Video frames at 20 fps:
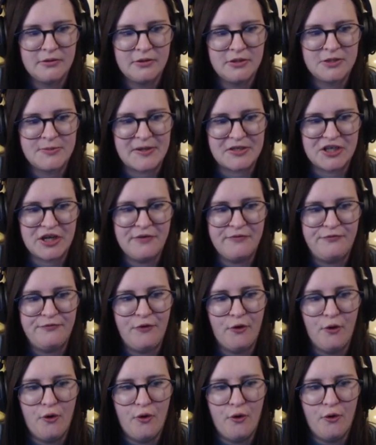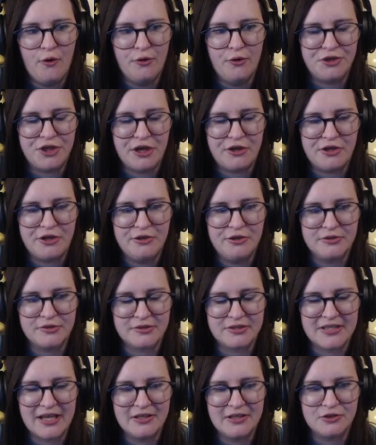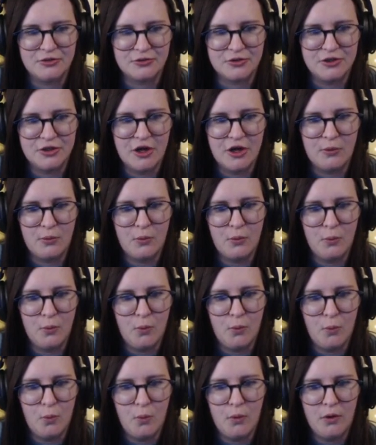Especially in four, audio cues are essential to know. Ooh.